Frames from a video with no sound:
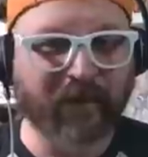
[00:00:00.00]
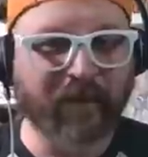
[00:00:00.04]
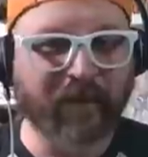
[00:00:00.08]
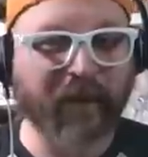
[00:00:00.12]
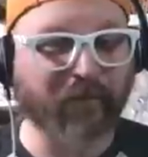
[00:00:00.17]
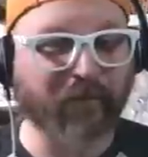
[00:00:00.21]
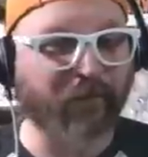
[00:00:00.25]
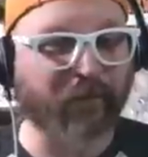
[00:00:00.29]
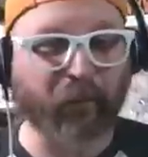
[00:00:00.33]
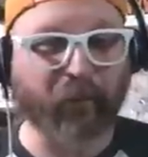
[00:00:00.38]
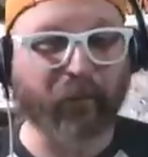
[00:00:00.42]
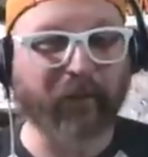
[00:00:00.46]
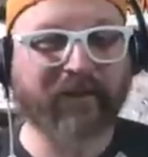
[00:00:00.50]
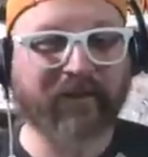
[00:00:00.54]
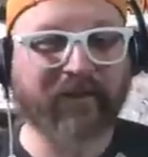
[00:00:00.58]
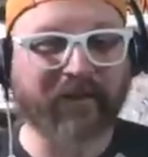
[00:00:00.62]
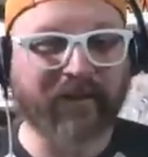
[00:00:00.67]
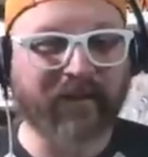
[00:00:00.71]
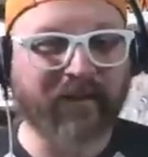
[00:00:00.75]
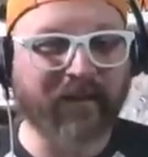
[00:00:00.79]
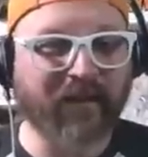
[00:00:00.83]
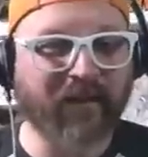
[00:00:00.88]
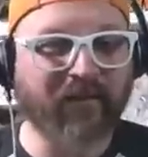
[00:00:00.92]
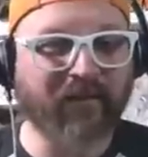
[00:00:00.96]
and three
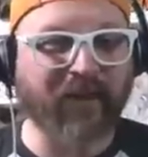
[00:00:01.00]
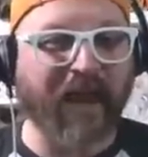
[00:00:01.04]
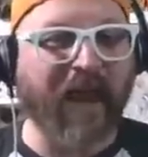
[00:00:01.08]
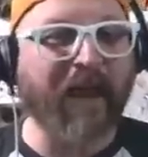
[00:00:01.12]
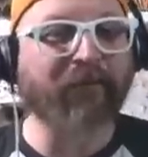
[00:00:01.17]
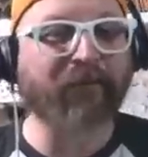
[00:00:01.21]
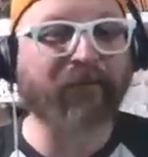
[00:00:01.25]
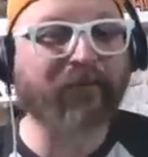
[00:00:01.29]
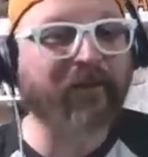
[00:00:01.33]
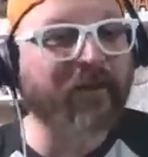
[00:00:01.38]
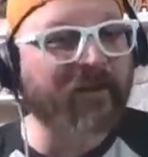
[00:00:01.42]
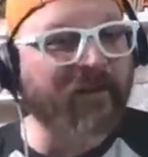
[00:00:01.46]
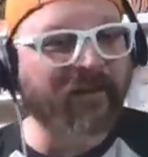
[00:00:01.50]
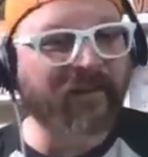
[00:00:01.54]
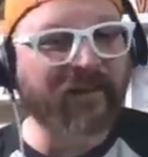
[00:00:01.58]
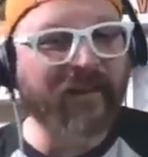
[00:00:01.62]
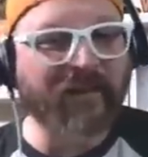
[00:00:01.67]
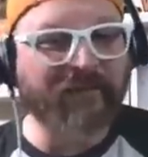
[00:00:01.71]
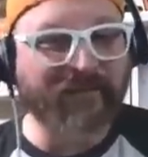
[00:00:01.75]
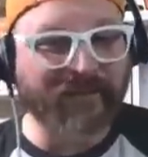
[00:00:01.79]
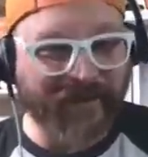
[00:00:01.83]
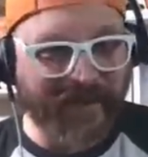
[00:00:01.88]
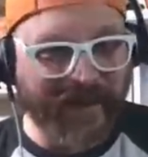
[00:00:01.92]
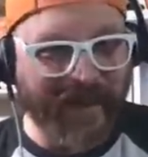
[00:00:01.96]
TDs, averaging
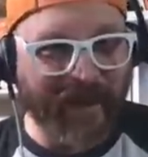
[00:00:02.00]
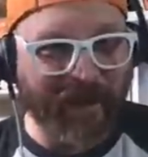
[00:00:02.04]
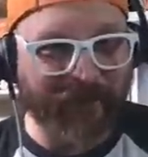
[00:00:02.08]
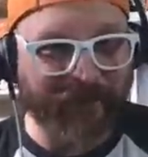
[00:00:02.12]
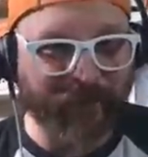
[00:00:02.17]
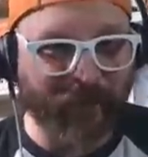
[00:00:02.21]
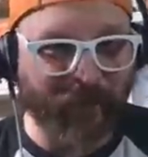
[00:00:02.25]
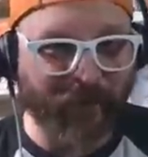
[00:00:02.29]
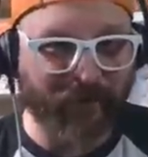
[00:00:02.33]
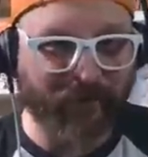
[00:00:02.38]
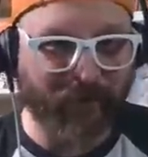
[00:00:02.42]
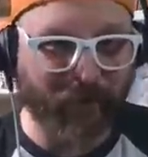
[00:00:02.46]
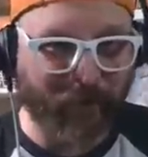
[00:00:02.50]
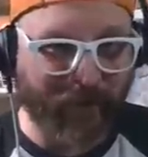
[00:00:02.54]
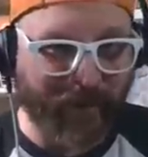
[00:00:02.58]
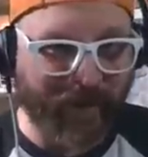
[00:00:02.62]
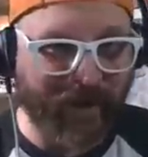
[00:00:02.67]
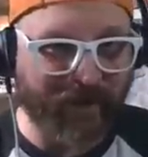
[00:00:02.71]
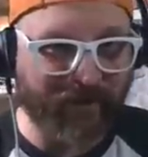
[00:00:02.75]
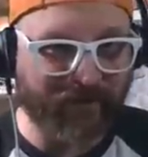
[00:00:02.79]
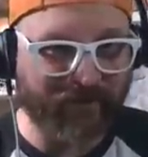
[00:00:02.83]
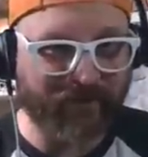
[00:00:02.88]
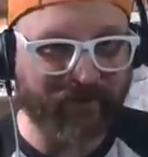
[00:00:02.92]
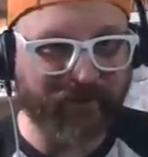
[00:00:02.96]
11 and a half yards a
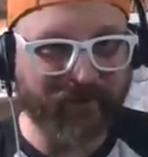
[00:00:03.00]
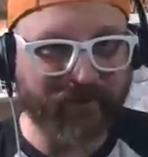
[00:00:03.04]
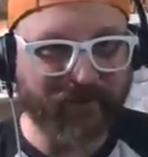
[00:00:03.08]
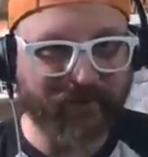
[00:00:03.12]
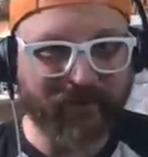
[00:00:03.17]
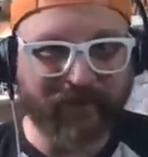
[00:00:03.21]
pass.